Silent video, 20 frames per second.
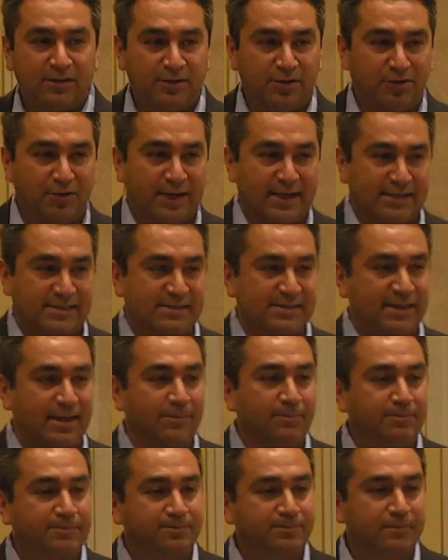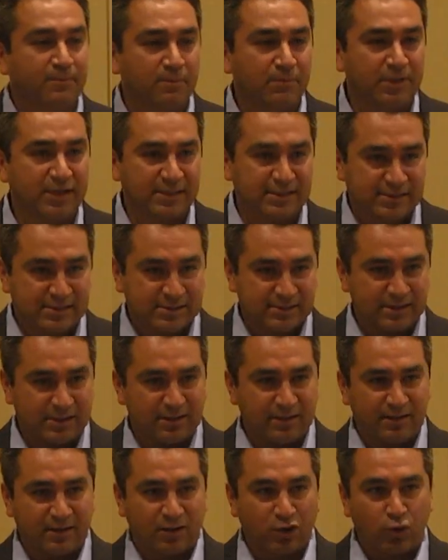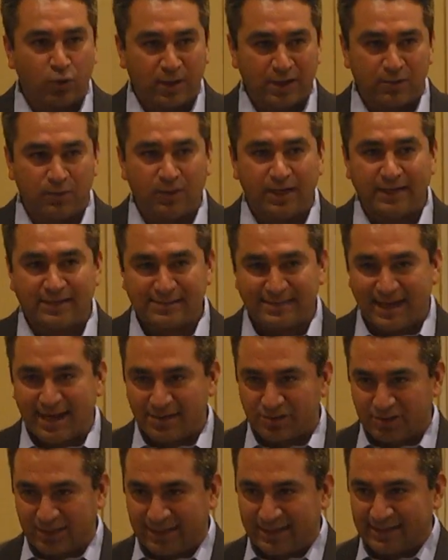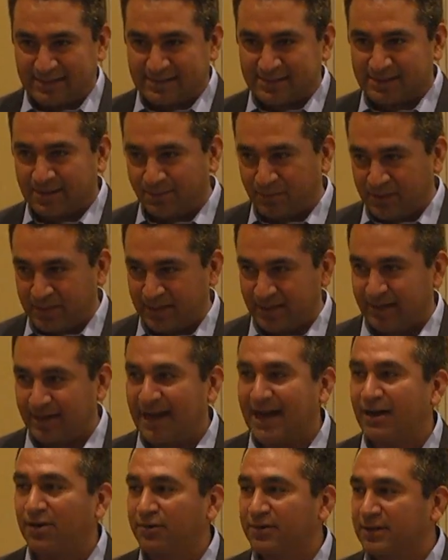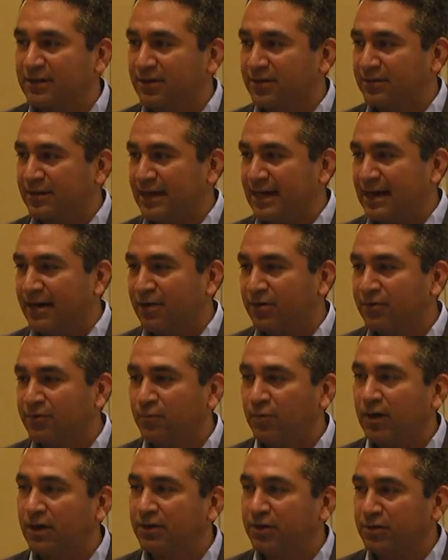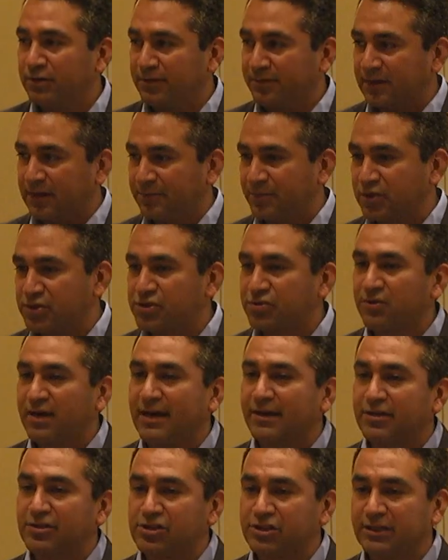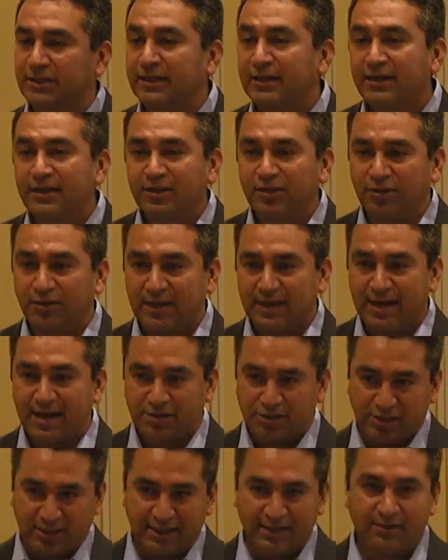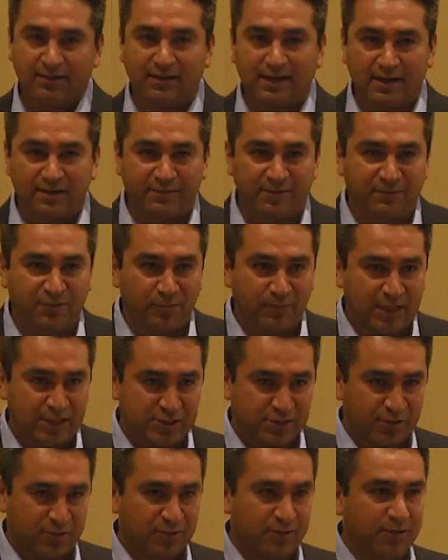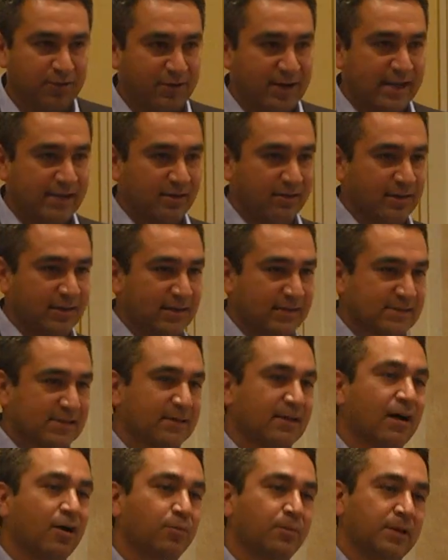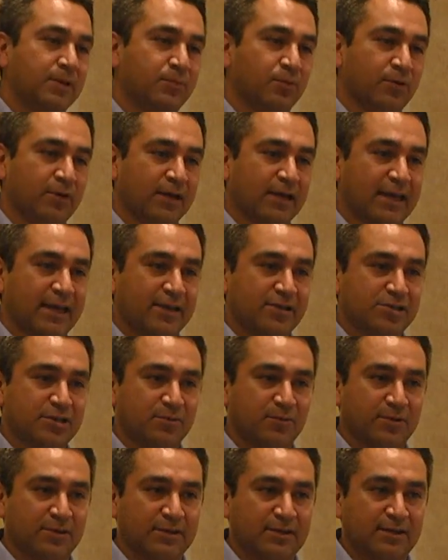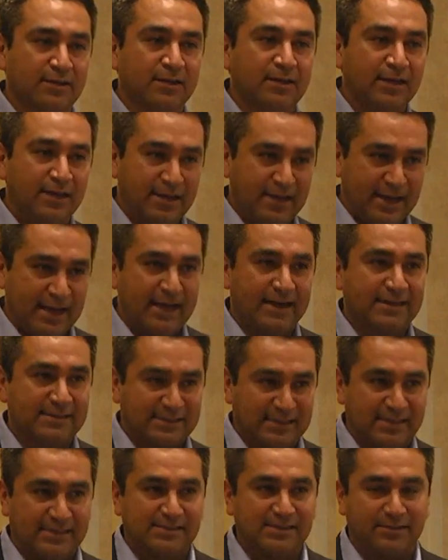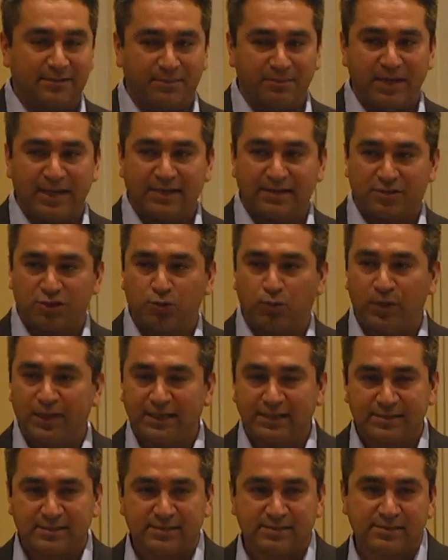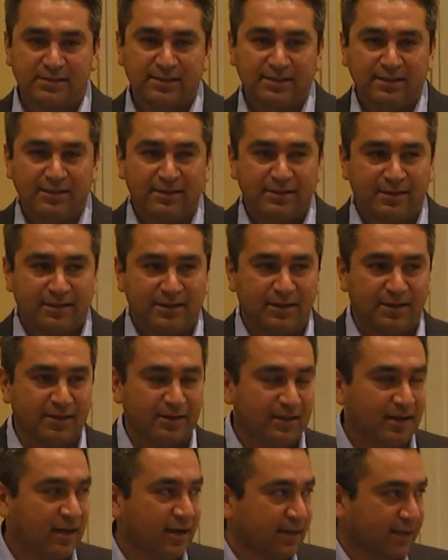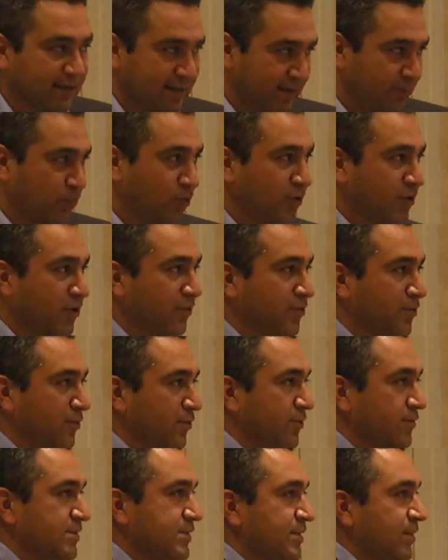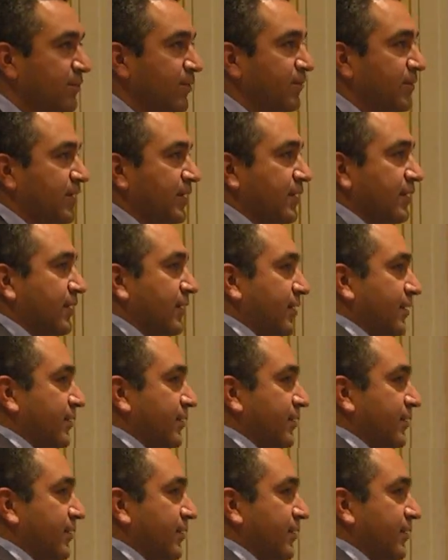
next step. But it's a quick way to actually get something out there now while you develop your strategy You can actually get a lot of information through your analytics on how people are engaging with it, and it's easy to make tweaks on it. And we'll go through some of the